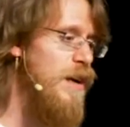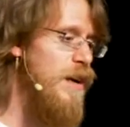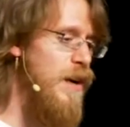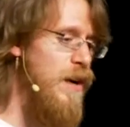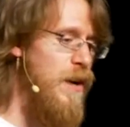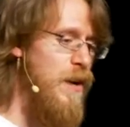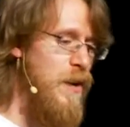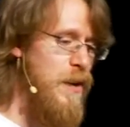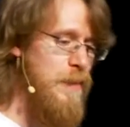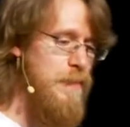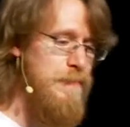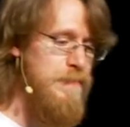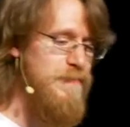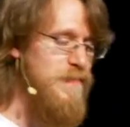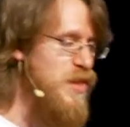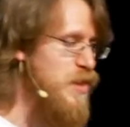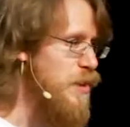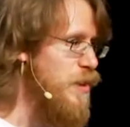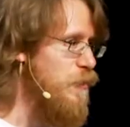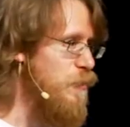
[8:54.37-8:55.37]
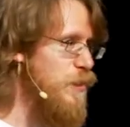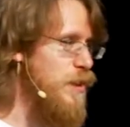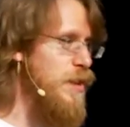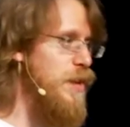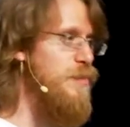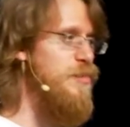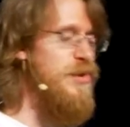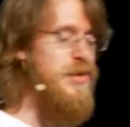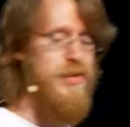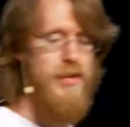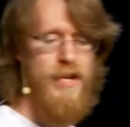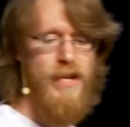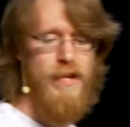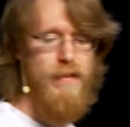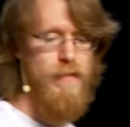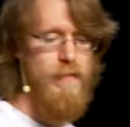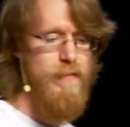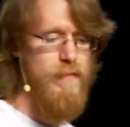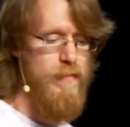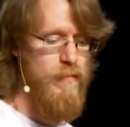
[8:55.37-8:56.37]
you can really
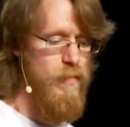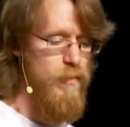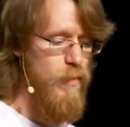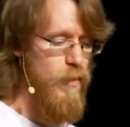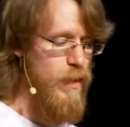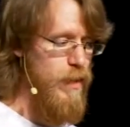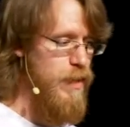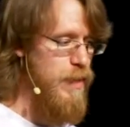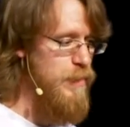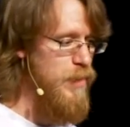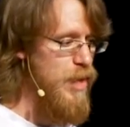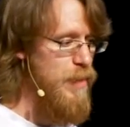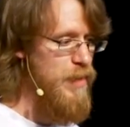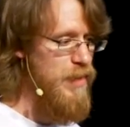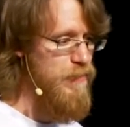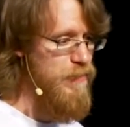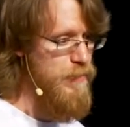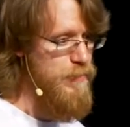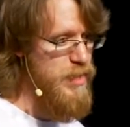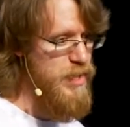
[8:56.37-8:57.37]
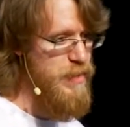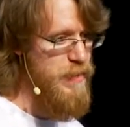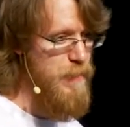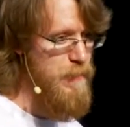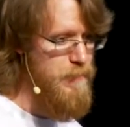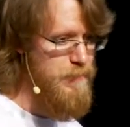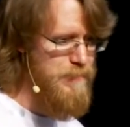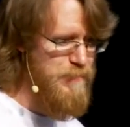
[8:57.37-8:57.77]
appreciate where I'm coming from here.